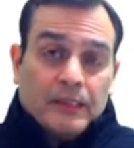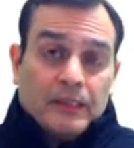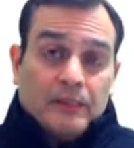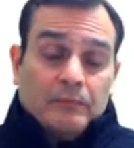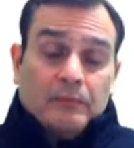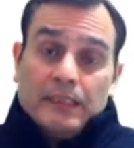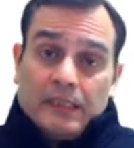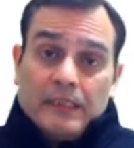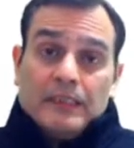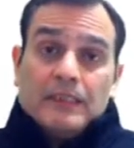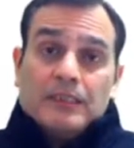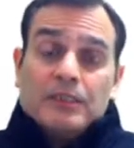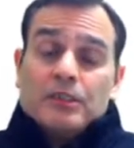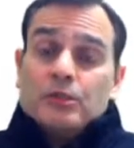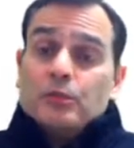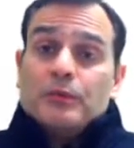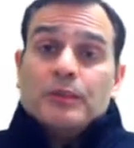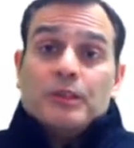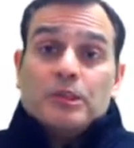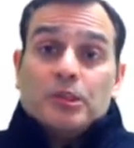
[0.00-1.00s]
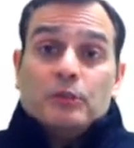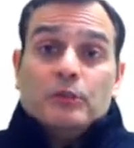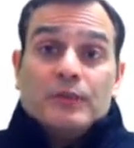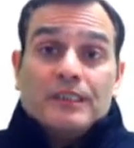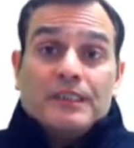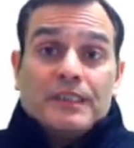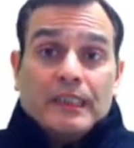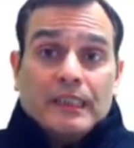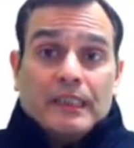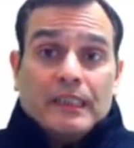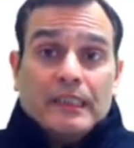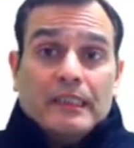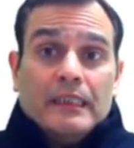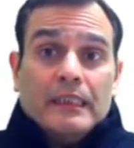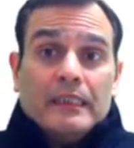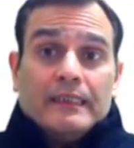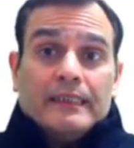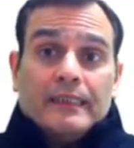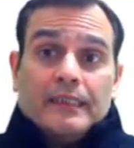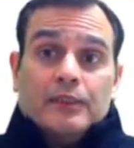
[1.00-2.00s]
But in a situation we say
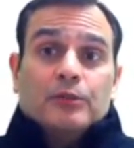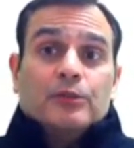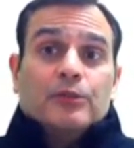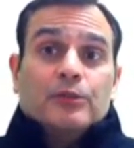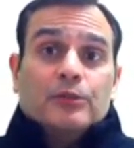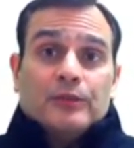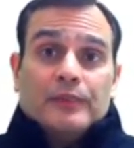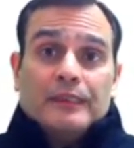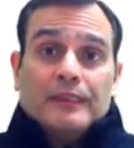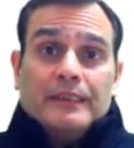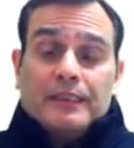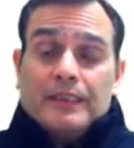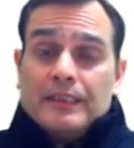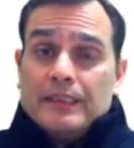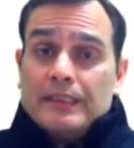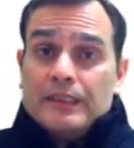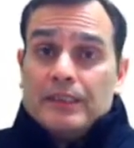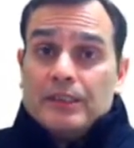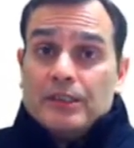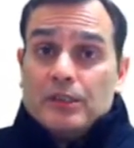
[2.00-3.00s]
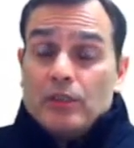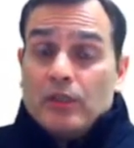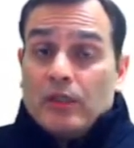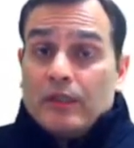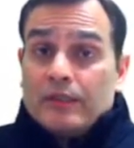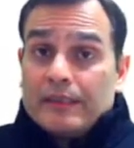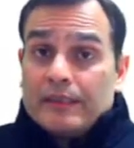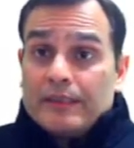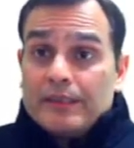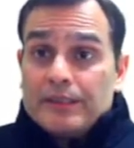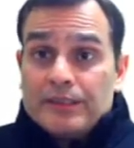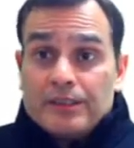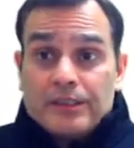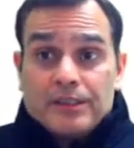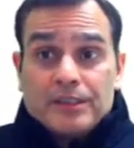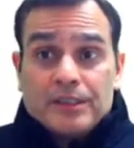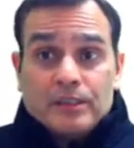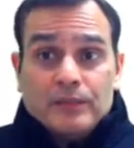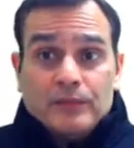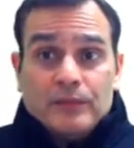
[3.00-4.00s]
that, it is not
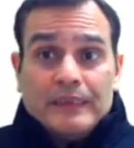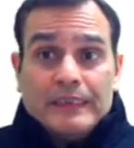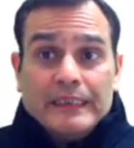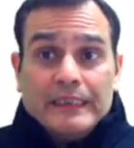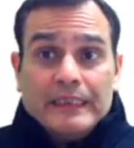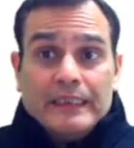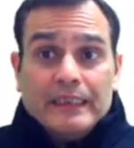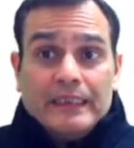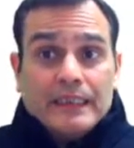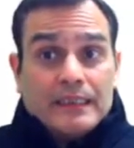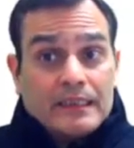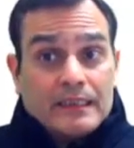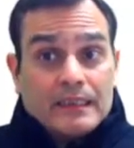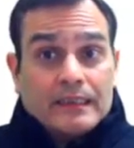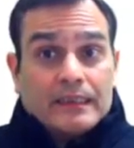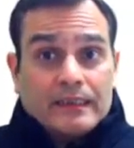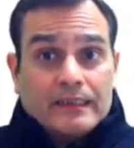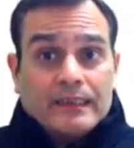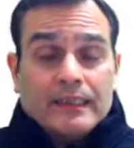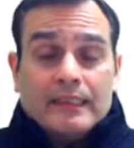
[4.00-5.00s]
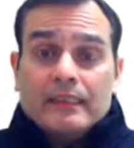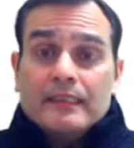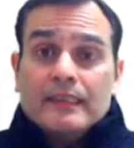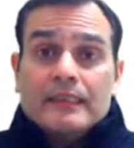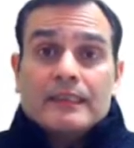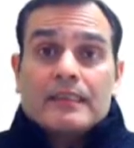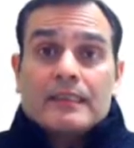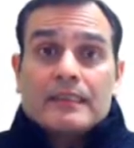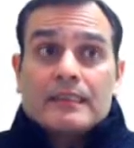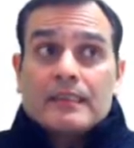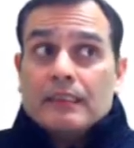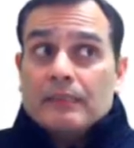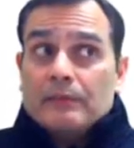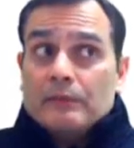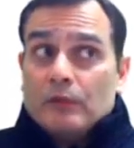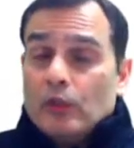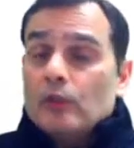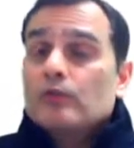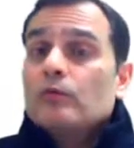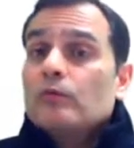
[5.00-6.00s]
consistent with the Ind AS, then it's
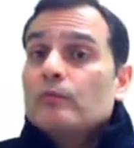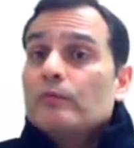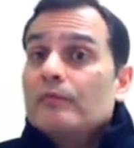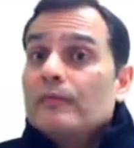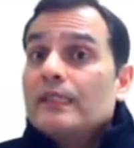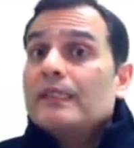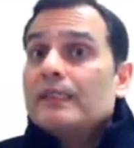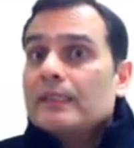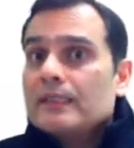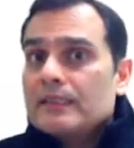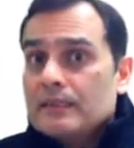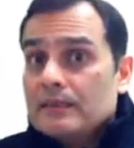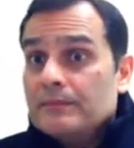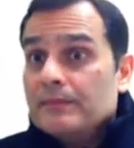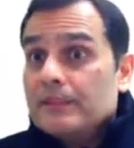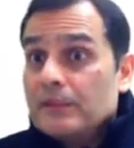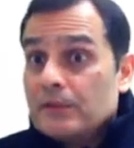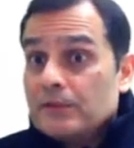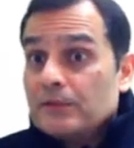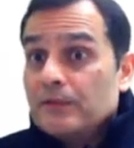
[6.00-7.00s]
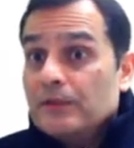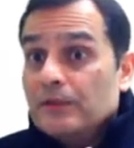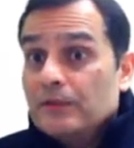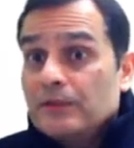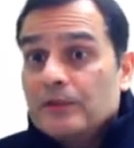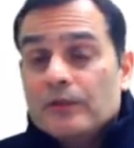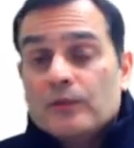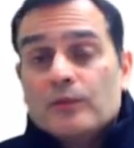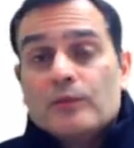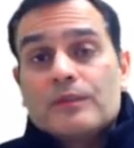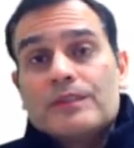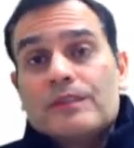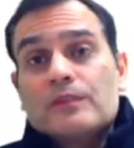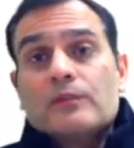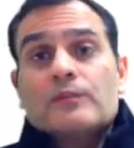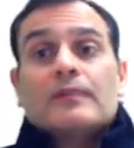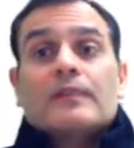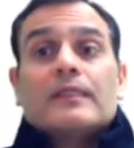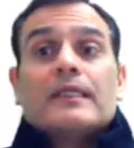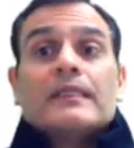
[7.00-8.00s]
time not to make estimates, but you can notice the
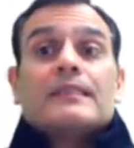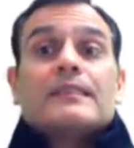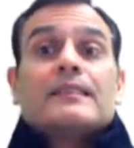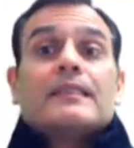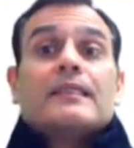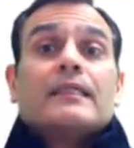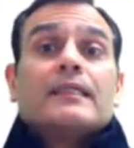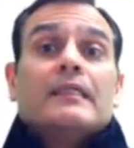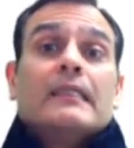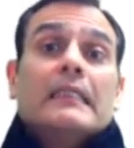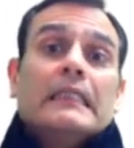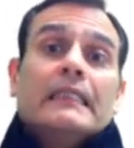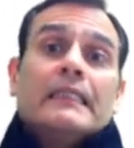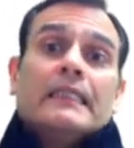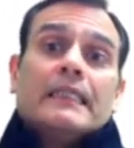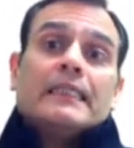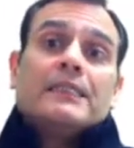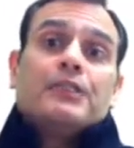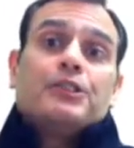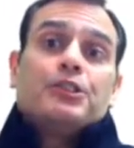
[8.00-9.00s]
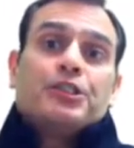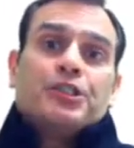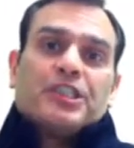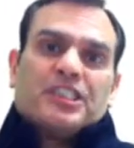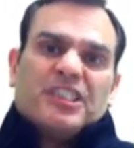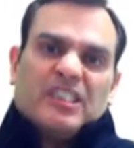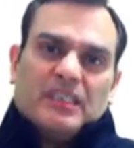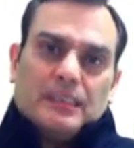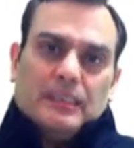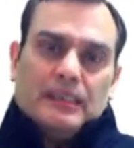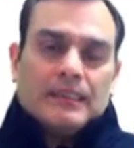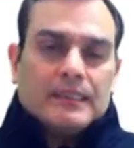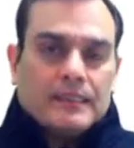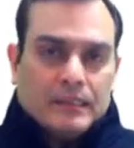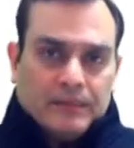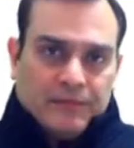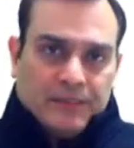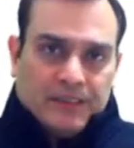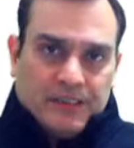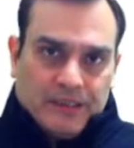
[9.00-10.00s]
word I said, adjust the
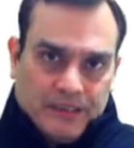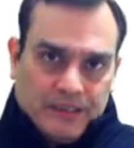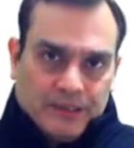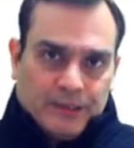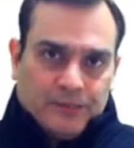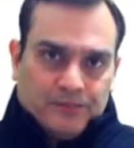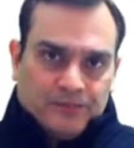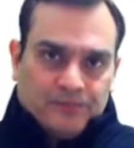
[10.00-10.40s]
estimates.